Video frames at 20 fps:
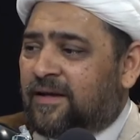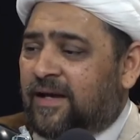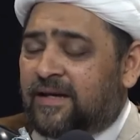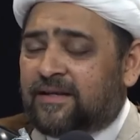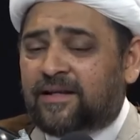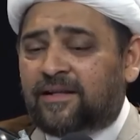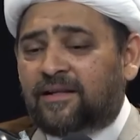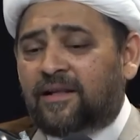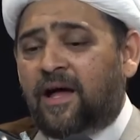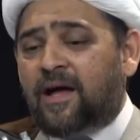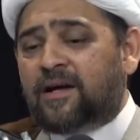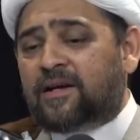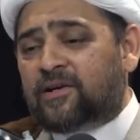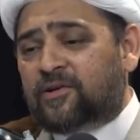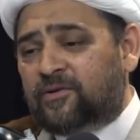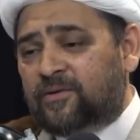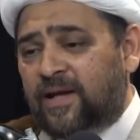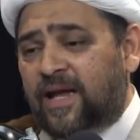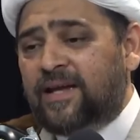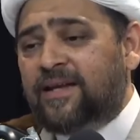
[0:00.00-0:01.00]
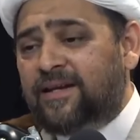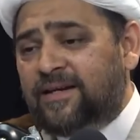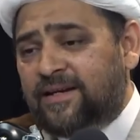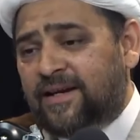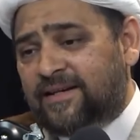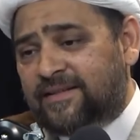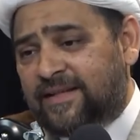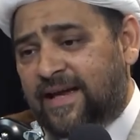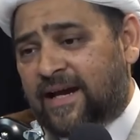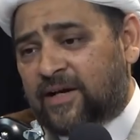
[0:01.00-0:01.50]
And Allah created
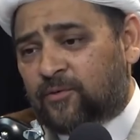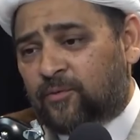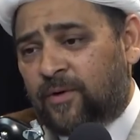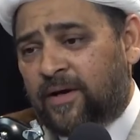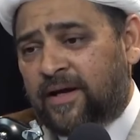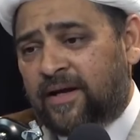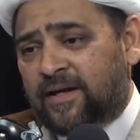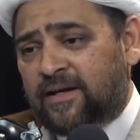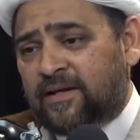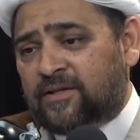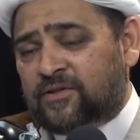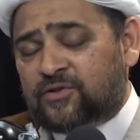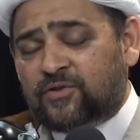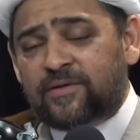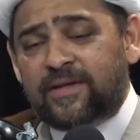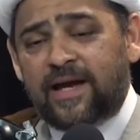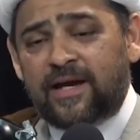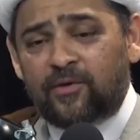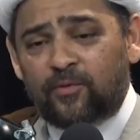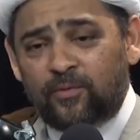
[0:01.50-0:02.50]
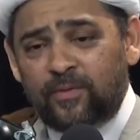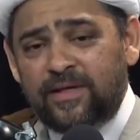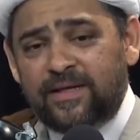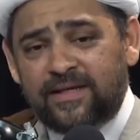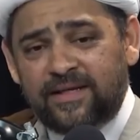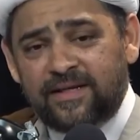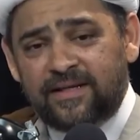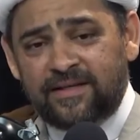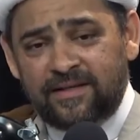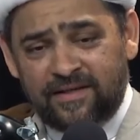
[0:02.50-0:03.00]
it that way so that we
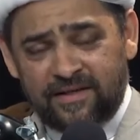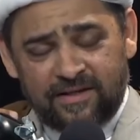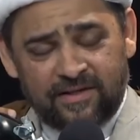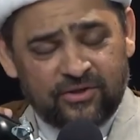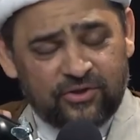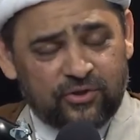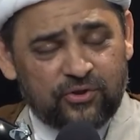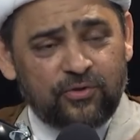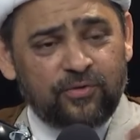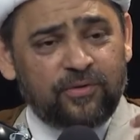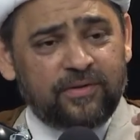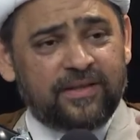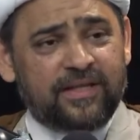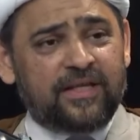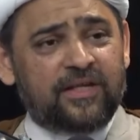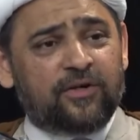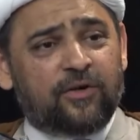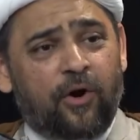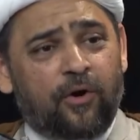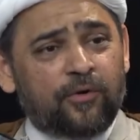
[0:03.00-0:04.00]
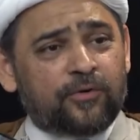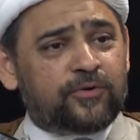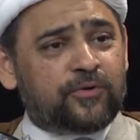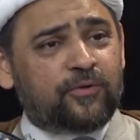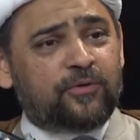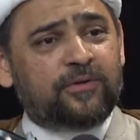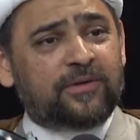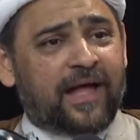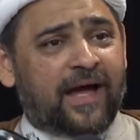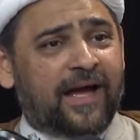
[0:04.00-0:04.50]
can truly go
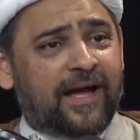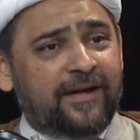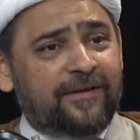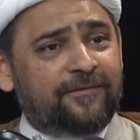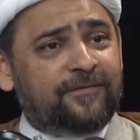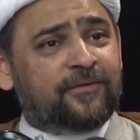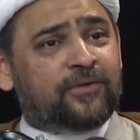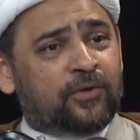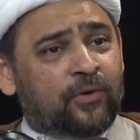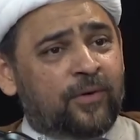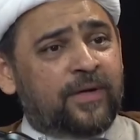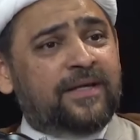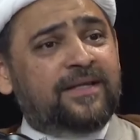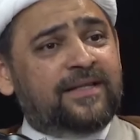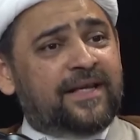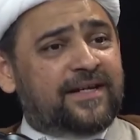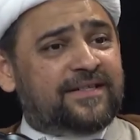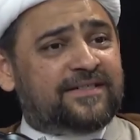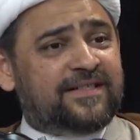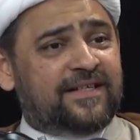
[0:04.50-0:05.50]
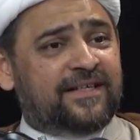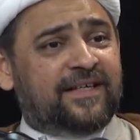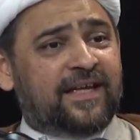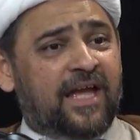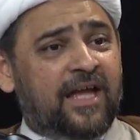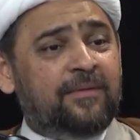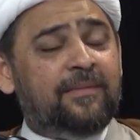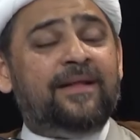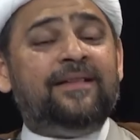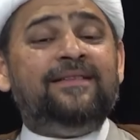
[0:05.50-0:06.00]
through life knowing that it's a
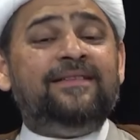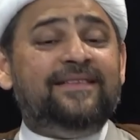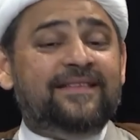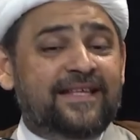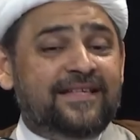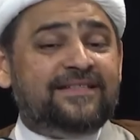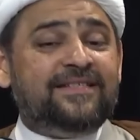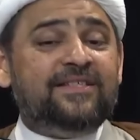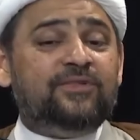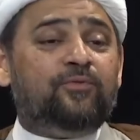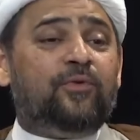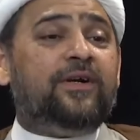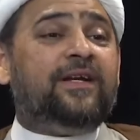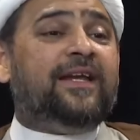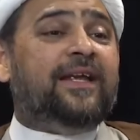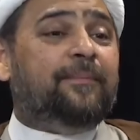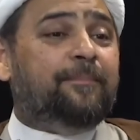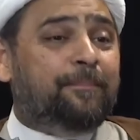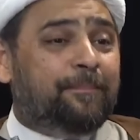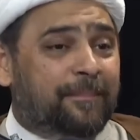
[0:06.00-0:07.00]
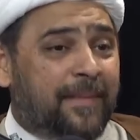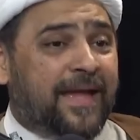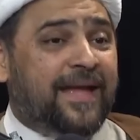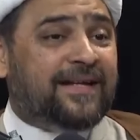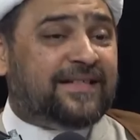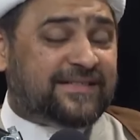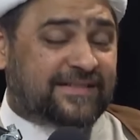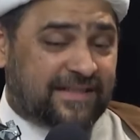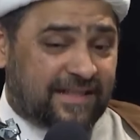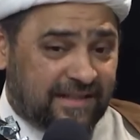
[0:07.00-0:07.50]
game, and this is what
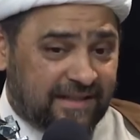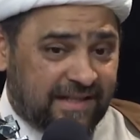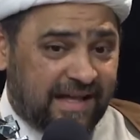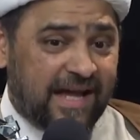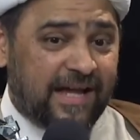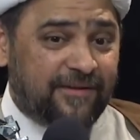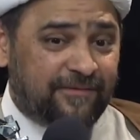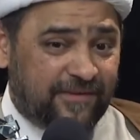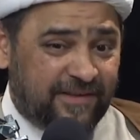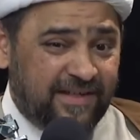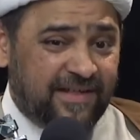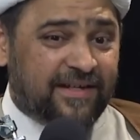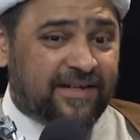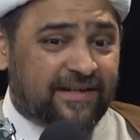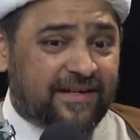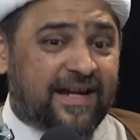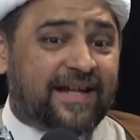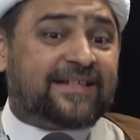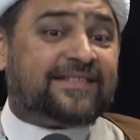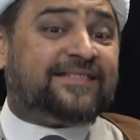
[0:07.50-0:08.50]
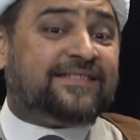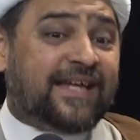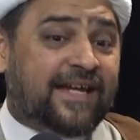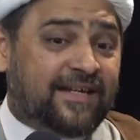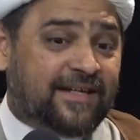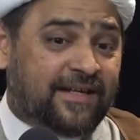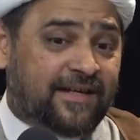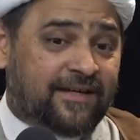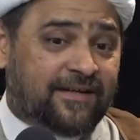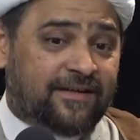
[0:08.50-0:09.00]
makes the life here
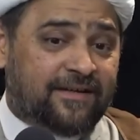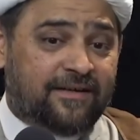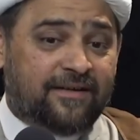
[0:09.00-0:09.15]
exciting.